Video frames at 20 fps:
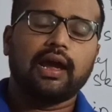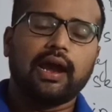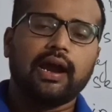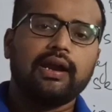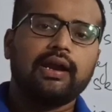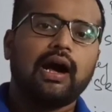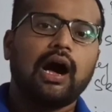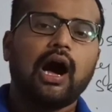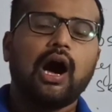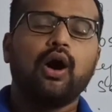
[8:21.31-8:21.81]

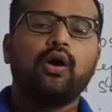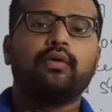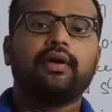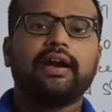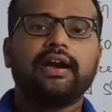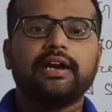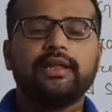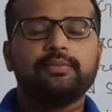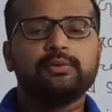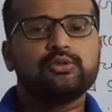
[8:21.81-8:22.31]
and how
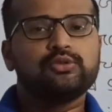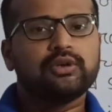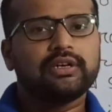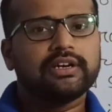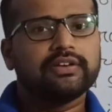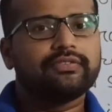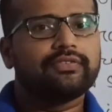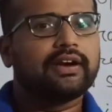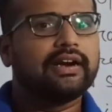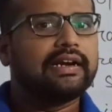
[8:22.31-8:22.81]
individual
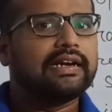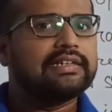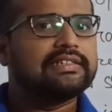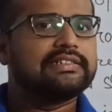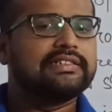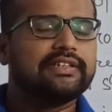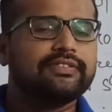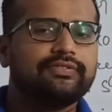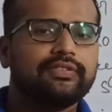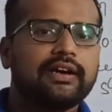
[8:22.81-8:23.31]

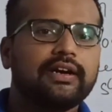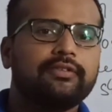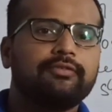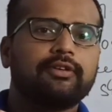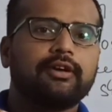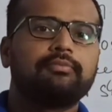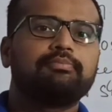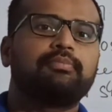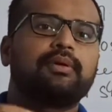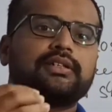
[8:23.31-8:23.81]
is
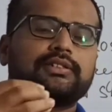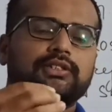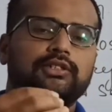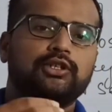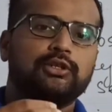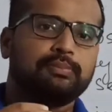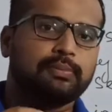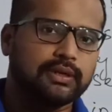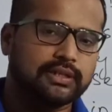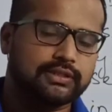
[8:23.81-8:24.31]
different from
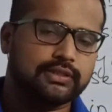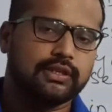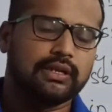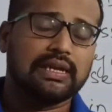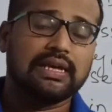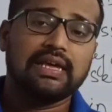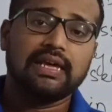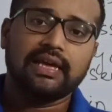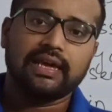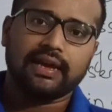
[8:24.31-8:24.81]
person to
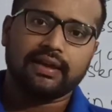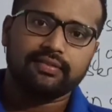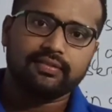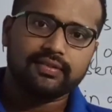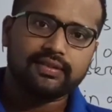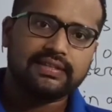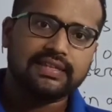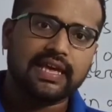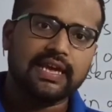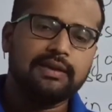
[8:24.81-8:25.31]
person. In
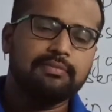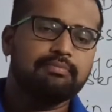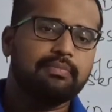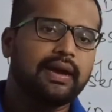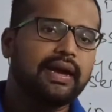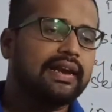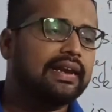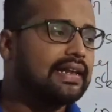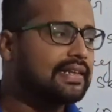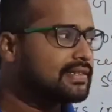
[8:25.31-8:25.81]
the same
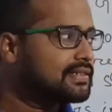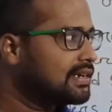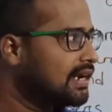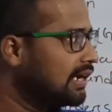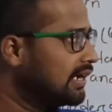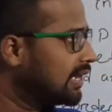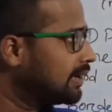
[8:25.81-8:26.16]
way, national